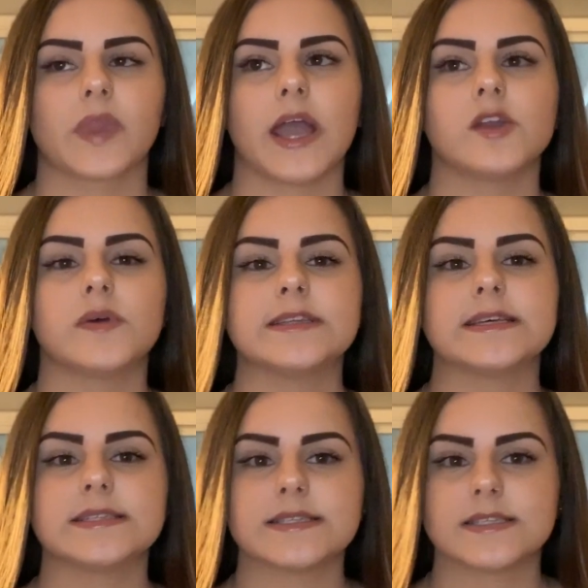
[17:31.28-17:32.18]
I don't want to
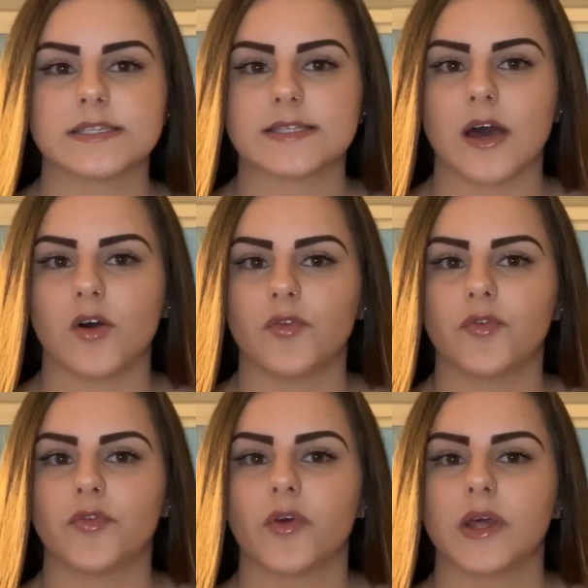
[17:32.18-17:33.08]
say
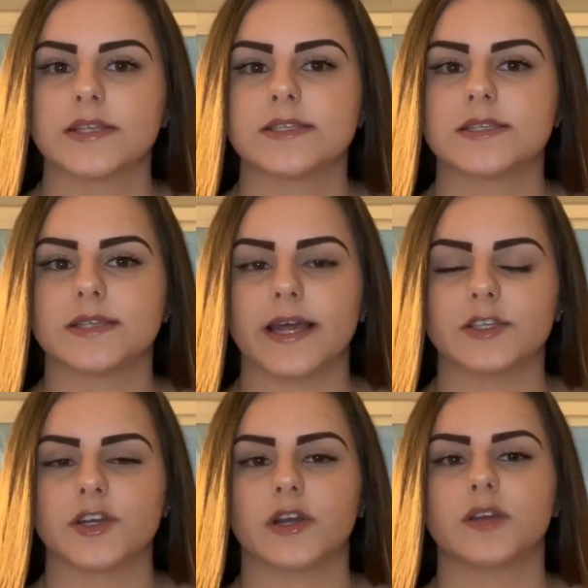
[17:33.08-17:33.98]

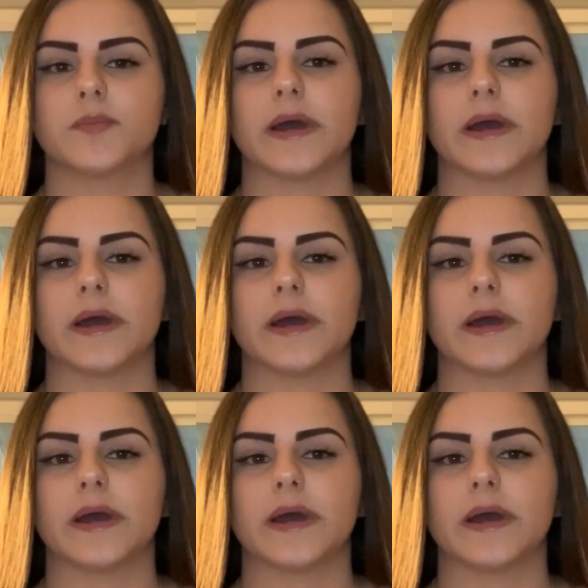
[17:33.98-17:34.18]
self-centered,